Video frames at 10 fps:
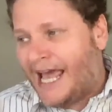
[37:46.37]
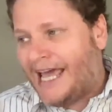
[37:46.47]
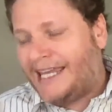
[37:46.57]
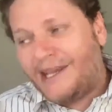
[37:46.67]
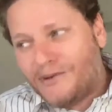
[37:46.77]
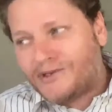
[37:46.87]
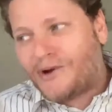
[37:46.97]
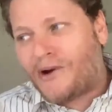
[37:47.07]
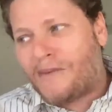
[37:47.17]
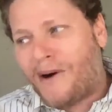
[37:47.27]
And he will
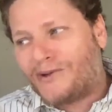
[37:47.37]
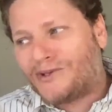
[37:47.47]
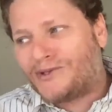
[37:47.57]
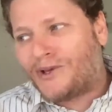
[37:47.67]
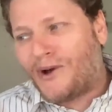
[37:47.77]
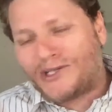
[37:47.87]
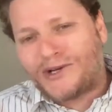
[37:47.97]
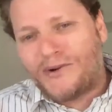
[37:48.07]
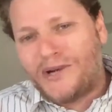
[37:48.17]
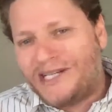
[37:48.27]
talk about
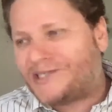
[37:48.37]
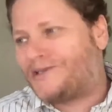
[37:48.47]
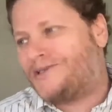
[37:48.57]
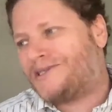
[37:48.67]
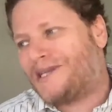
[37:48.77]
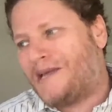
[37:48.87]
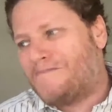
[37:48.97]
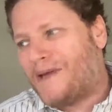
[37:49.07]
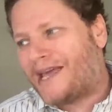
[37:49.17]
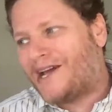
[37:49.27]
ontological issues in
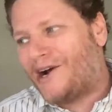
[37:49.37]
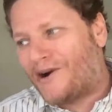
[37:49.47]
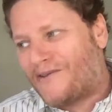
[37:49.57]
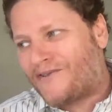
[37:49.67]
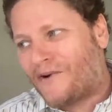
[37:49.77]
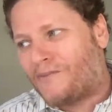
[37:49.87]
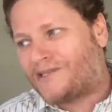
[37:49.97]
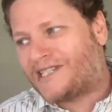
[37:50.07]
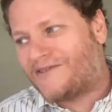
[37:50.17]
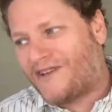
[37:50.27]
big Earth
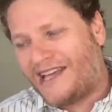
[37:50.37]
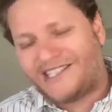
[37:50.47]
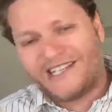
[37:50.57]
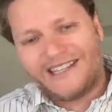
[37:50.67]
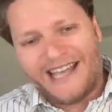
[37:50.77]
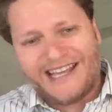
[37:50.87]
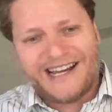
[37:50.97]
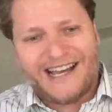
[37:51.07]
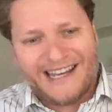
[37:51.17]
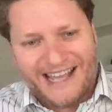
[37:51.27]
observation
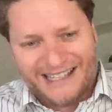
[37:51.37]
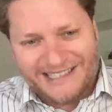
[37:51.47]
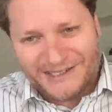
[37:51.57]
data analysis.